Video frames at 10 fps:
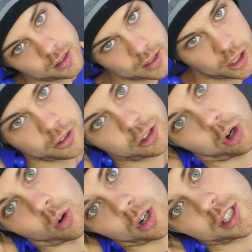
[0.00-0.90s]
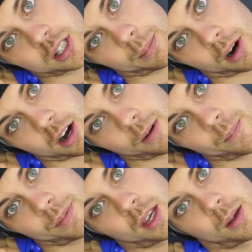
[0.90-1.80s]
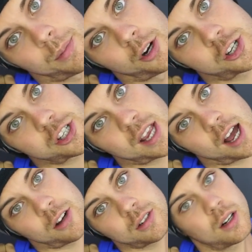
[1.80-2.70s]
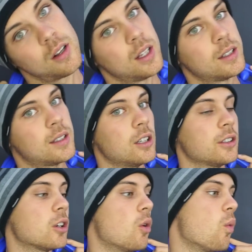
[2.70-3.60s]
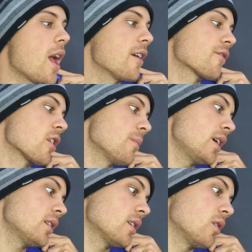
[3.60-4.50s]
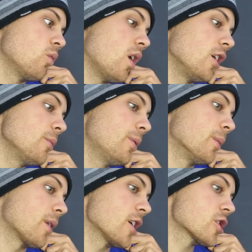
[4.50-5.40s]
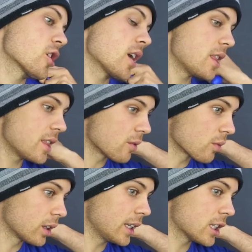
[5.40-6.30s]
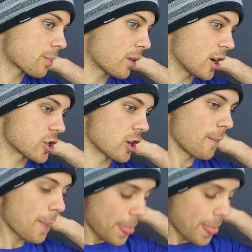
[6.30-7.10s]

Tilt towards the bar, push down, tilt away from it while you put pressure, and then release pressure.